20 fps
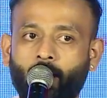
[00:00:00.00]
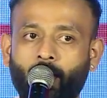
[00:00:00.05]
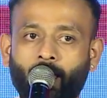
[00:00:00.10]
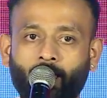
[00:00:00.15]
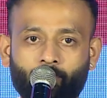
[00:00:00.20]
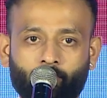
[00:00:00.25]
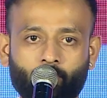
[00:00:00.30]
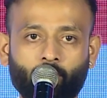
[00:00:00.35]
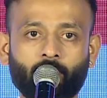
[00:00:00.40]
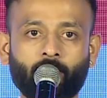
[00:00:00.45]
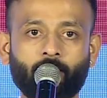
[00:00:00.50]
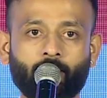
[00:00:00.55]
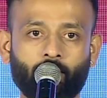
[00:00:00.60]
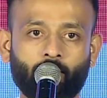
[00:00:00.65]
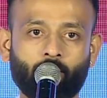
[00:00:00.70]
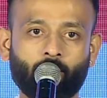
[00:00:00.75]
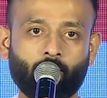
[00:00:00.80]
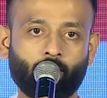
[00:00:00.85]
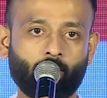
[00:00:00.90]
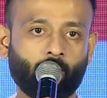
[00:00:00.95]
I've got, like,
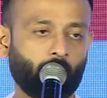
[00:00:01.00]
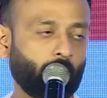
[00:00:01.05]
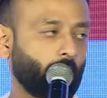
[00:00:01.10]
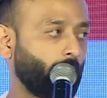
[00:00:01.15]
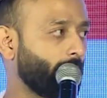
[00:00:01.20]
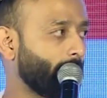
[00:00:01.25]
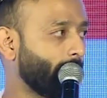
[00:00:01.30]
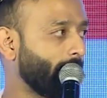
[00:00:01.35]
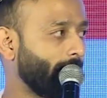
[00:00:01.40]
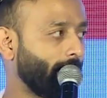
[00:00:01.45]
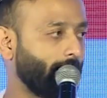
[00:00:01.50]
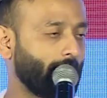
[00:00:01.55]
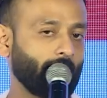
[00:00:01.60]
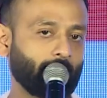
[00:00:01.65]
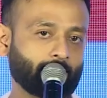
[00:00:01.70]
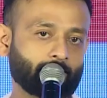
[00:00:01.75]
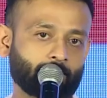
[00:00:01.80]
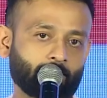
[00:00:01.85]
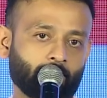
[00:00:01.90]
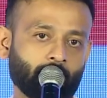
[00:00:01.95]
in a lot of my
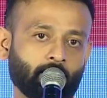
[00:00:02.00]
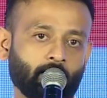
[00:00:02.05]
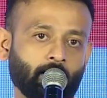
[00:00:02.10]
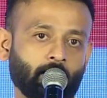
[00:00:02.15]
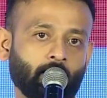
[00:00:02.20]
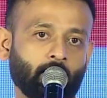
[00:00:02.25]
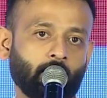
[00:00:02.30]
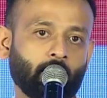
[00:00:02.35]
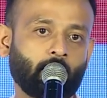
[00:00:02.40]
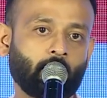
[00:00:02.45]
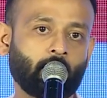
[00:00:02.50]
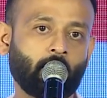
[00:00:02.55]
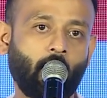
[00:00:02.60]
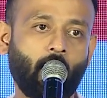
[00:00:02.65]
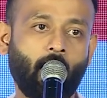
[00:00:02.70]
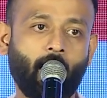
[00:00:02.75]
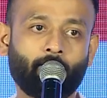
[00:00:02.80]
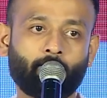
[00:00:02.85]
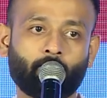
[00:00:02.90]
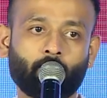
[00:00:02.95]
ads,
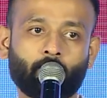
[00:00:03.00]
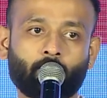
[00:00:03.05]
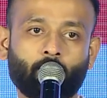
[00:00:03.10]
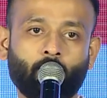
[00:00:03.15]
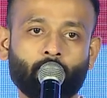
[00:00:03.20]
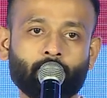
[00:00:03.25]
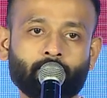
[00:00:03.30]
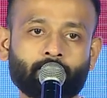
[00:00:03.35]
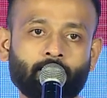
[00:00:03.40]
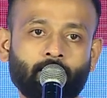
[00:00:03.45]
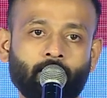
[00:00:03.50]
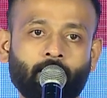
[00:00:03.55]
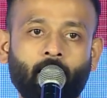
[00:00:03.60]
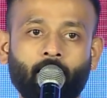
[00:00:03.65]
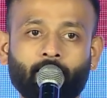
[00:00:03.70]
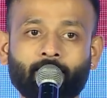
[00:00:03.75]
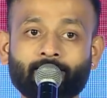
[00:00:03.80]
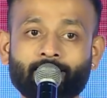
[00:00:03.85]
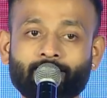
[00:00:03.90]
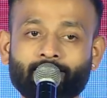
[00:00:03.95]
I've got comments like,
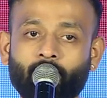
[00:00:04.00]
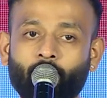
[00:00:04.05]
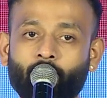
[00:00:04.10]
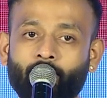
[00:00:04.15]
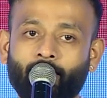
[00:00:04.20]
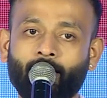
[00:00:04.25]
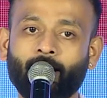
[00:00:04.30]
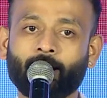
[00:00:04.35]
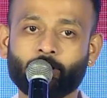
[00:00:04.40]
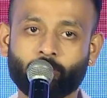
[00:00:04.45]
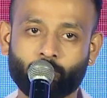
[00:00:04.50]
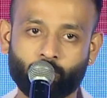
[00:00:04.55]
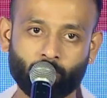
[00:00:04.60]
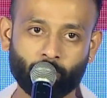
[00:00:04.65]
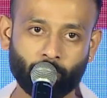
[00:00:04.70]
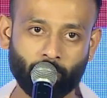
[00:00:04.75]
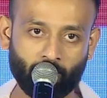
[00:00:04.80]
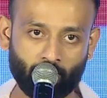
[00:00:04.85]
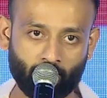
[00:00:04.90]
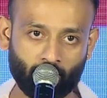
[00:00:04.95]
this is how an ad should
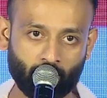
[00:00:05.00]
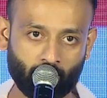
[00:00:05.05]
be.